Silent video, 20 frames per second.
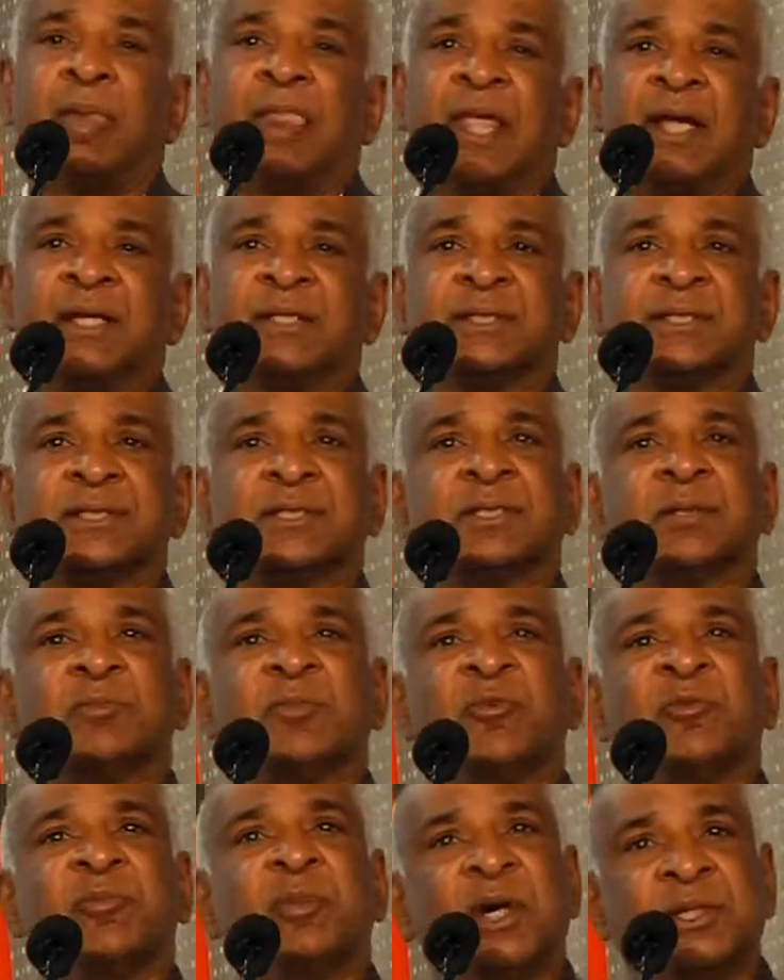a
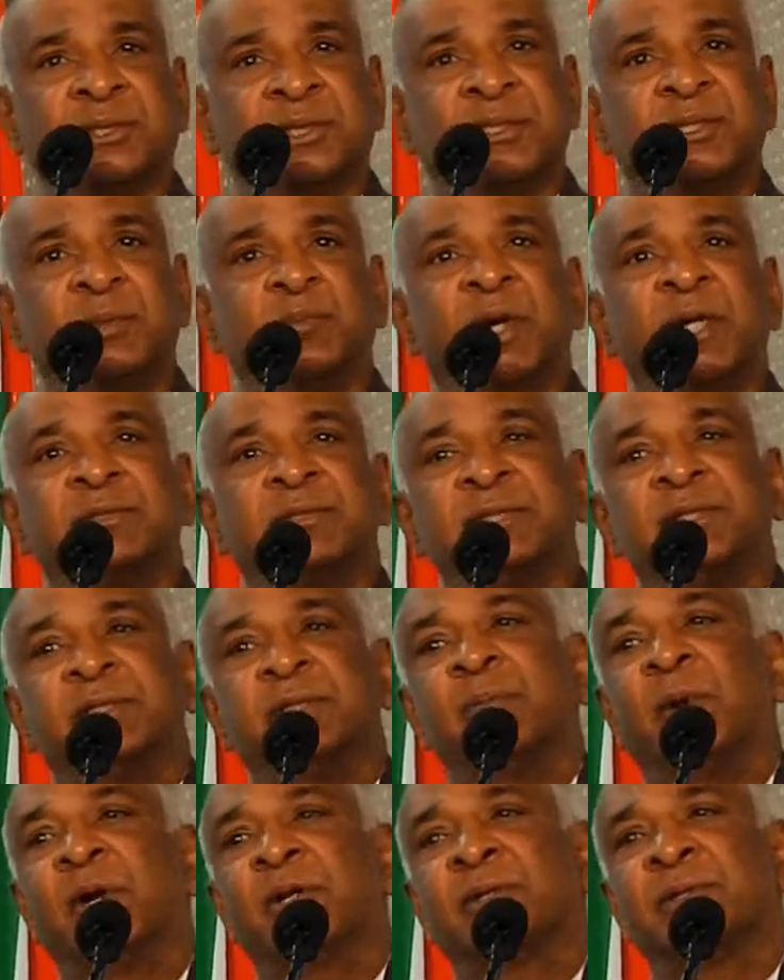system of participatory
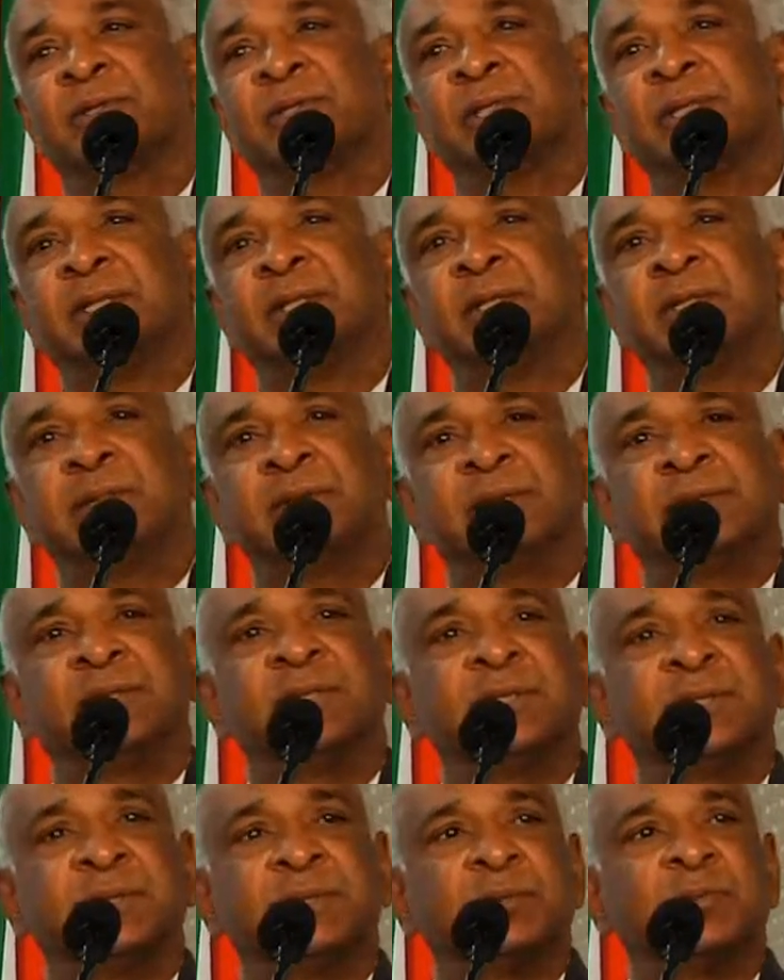democracy and a
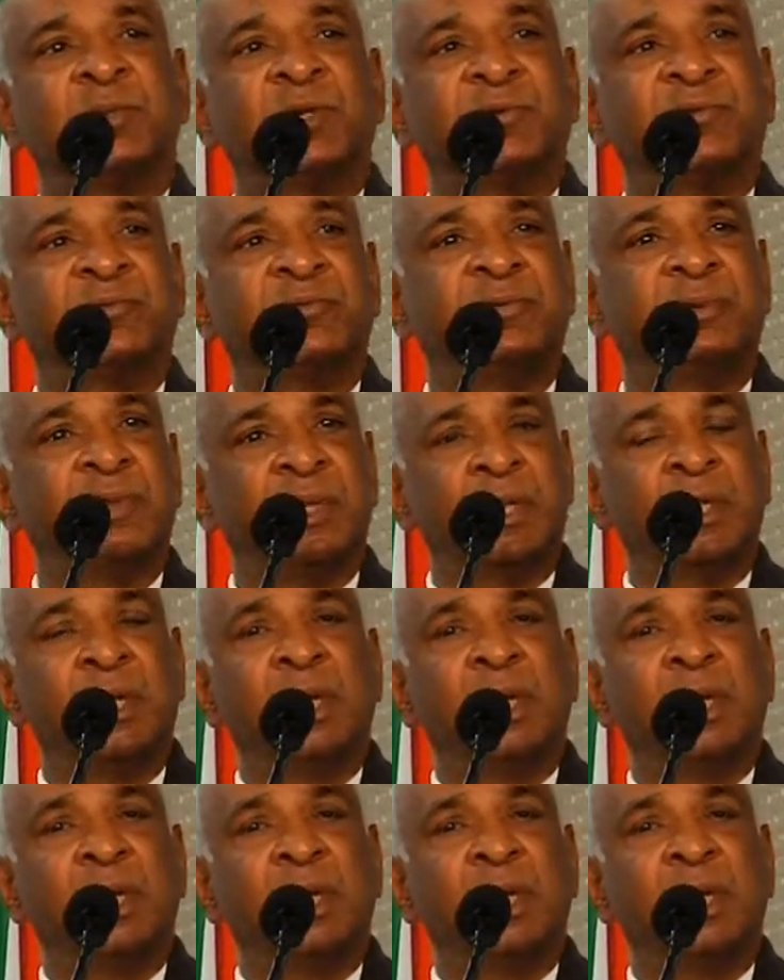system of